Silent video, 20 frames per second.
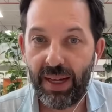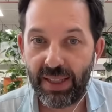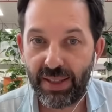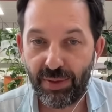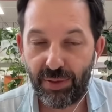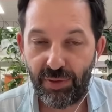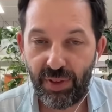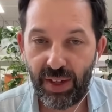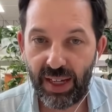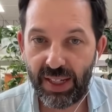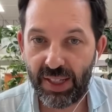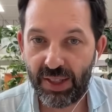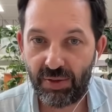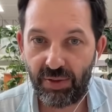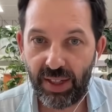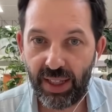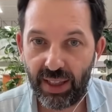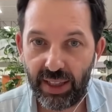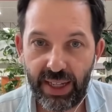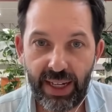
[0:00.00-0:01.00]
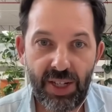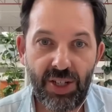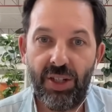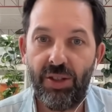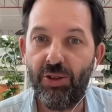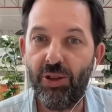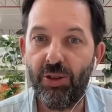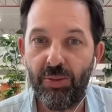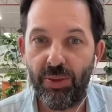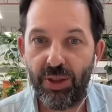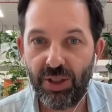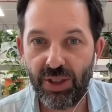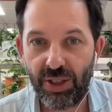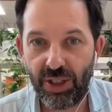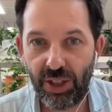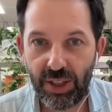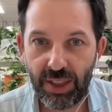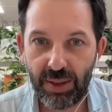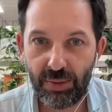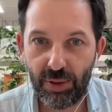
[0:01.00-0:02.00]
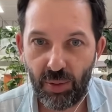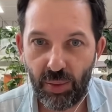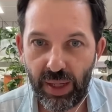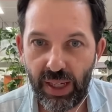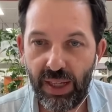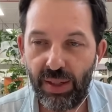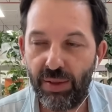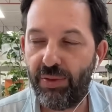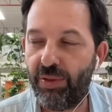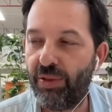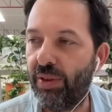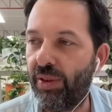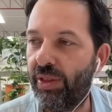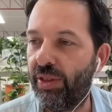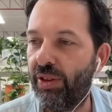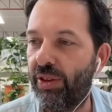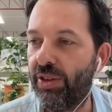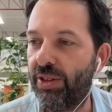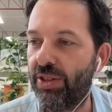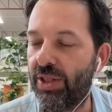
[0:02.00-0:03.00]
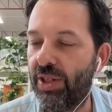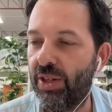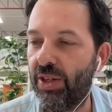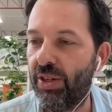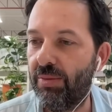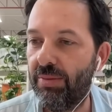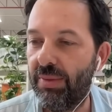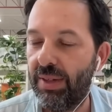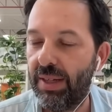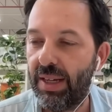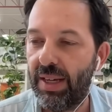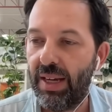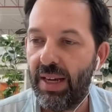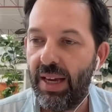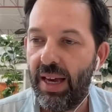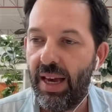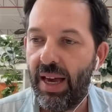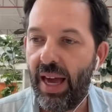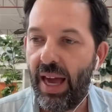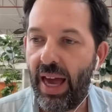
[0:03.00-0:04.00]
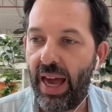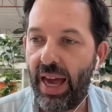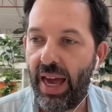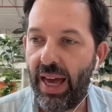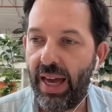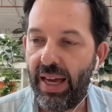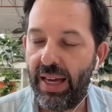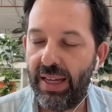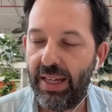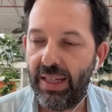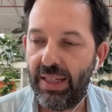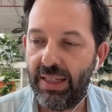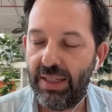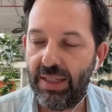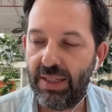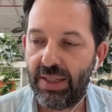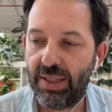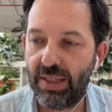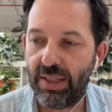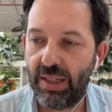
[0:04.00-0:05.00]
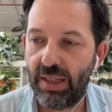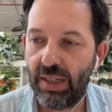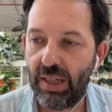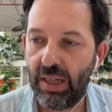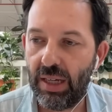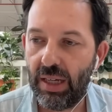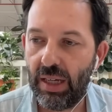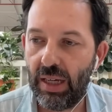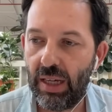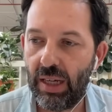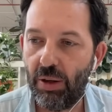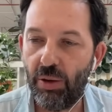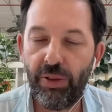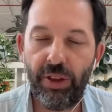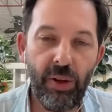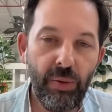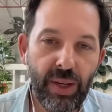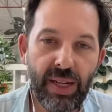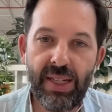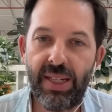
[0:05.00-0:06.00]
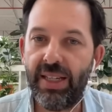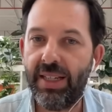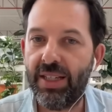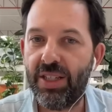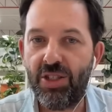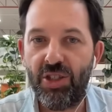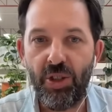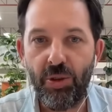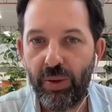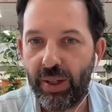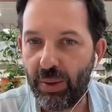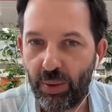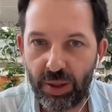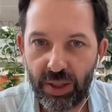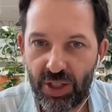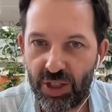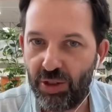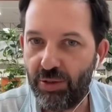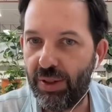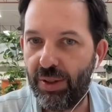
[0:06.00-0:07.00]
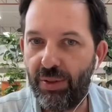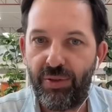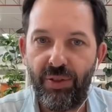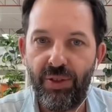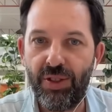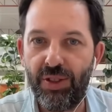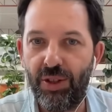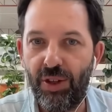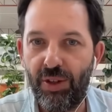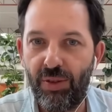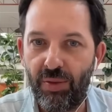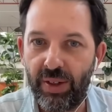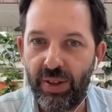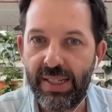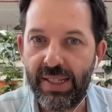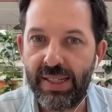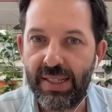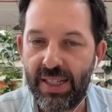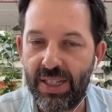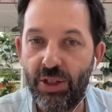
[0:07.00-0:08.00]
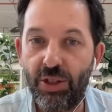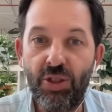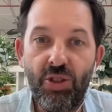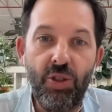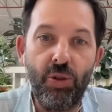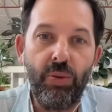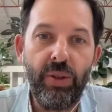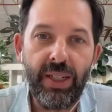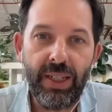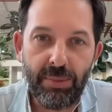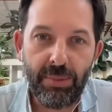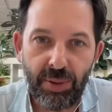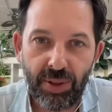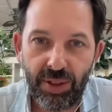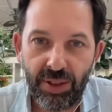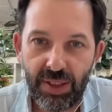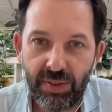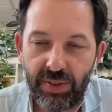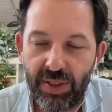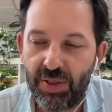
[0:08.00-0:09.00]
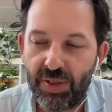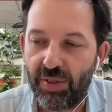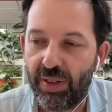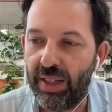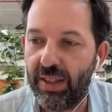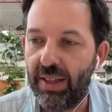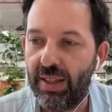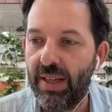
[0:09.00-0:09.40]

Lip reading: to face re-election, almost certainly will win for a third term. And although India is doing what it's doing for its own reasons, it's not doing it because of Israel,